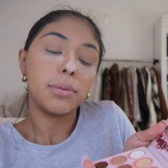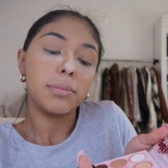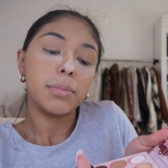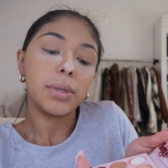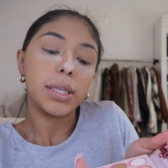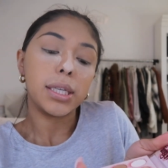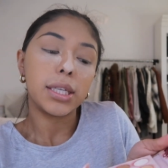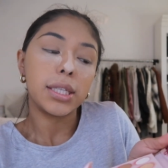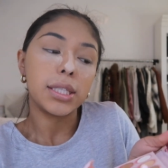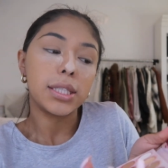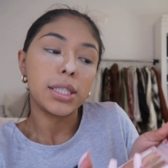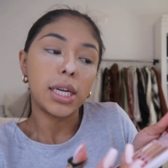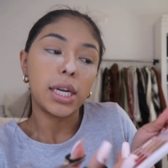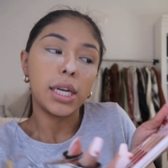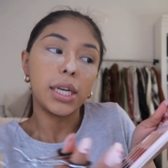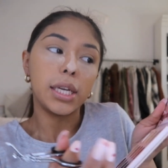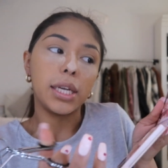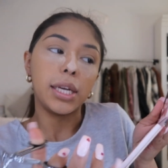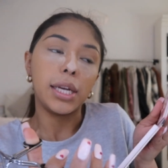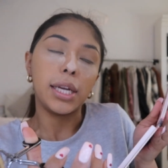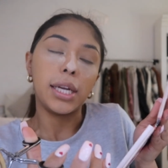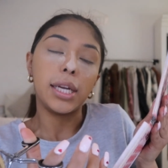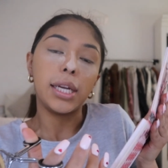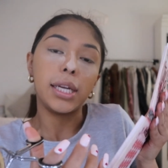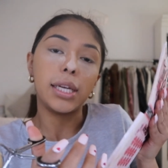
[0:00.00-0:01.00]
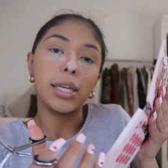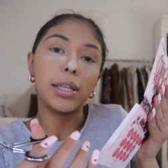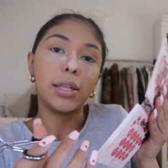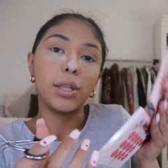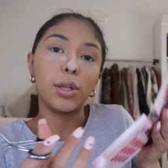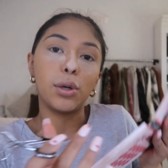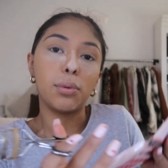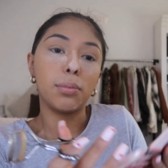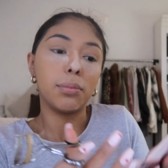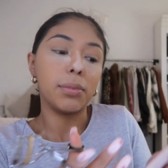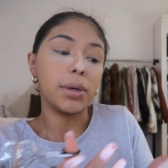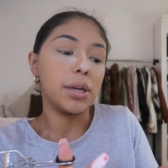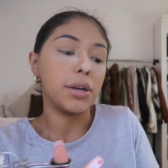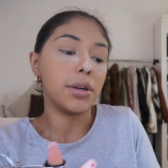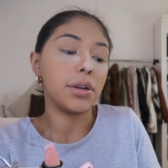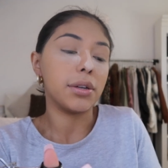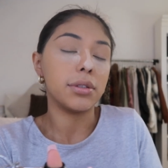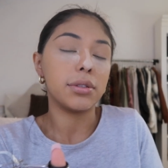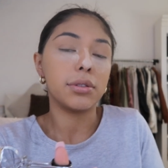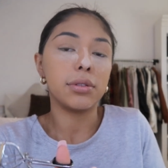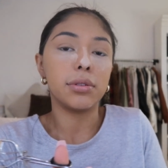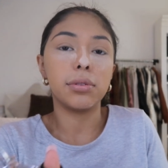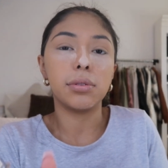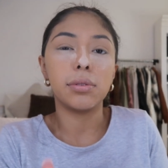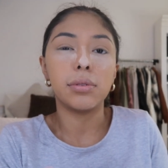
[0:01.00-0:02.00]
because I need a little mirror
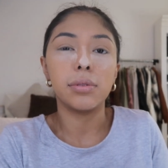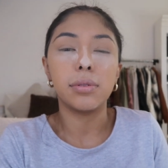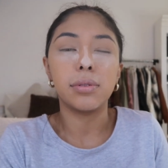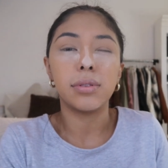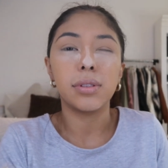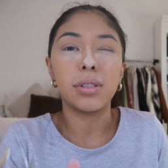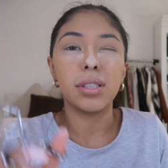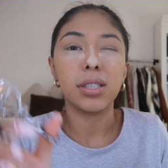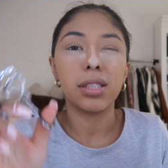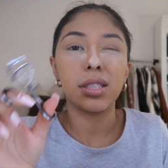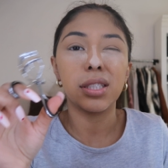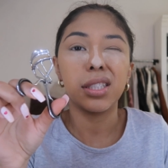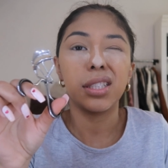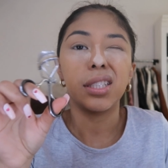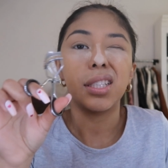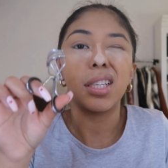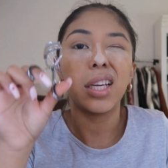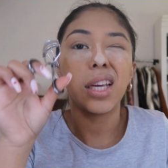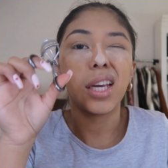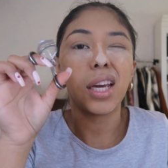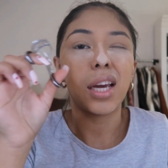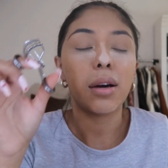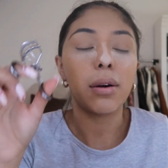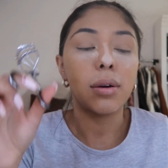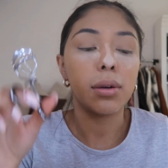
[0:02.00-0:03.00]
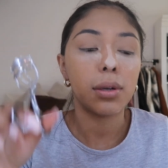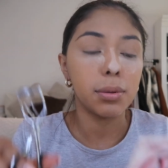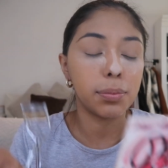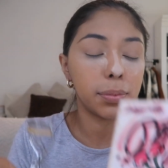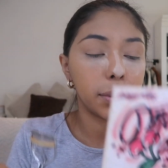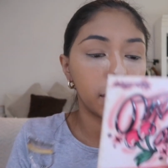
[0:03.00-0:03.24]
to see how to